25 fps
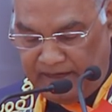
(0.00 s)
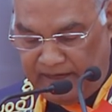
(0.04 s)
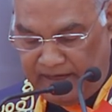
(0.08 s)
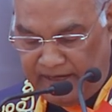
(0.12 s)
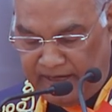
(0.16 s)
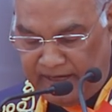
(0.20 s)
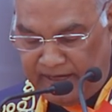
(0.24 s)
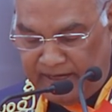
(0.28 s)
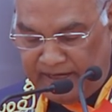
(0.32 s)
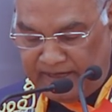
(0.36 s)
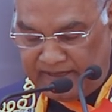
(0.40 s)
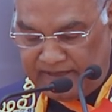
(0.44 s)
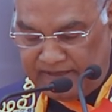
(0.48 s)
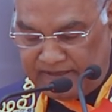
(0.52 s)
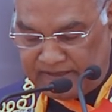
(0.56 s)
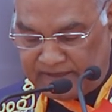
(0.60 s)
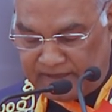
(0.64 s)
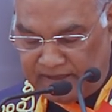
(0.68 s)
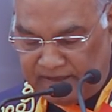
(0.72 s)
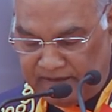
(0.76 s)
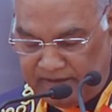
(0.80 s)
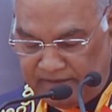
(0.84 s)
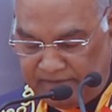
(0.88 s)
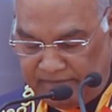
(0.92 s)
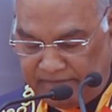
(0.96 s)
In
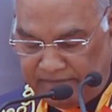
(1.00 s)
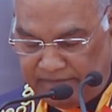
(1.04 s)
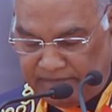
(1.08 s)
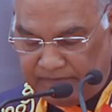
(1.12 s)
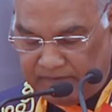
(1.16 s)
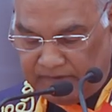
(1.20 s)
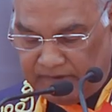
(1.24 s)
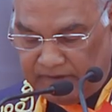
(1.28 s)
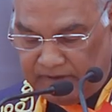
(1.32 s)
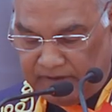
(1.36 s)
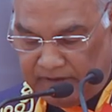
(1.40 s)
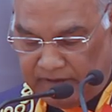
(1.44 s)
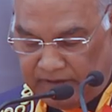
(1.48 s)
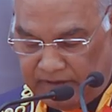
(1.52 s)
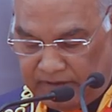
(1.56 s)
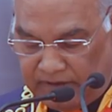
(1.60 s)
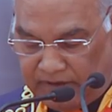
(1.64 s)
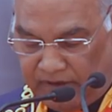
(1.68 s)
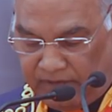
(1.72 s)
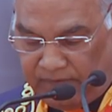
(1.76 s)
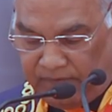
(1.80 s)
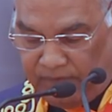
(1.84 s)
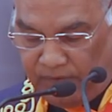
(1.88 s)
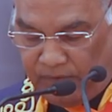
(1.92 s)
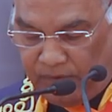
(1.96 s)
addition,
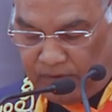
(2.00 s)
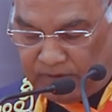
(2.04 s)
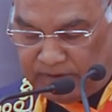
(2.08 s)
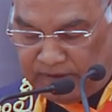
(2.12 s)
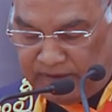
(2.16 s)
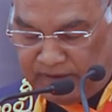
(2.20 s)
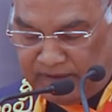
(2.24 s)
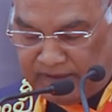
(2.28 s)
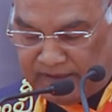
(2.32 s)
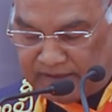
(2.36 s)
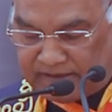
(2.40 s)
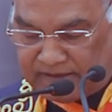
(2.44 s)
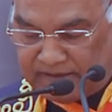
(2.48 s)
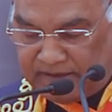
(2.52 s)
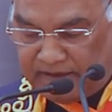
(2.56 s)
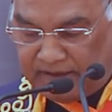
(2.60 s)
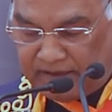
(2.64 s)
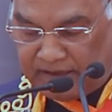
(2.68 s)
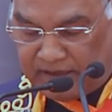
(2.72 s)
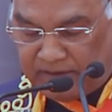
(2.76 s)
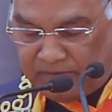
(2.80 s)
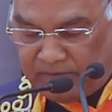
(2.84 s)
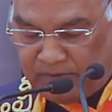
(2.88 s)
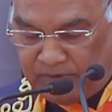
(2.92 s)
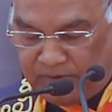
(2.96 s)
the fourth industrial
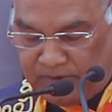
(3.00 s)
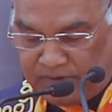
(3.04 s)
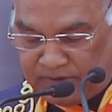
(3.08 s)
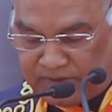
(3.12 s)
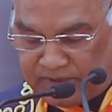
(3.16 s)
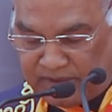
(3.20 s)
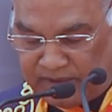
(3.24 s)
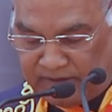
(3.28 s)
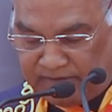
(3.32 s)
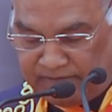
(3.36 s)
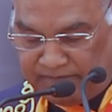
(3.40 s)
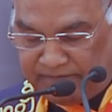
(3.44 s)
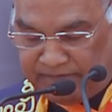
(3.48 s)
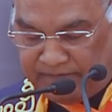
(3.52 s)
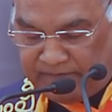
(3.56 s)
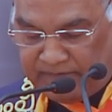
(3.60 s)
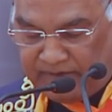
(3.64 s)
revolution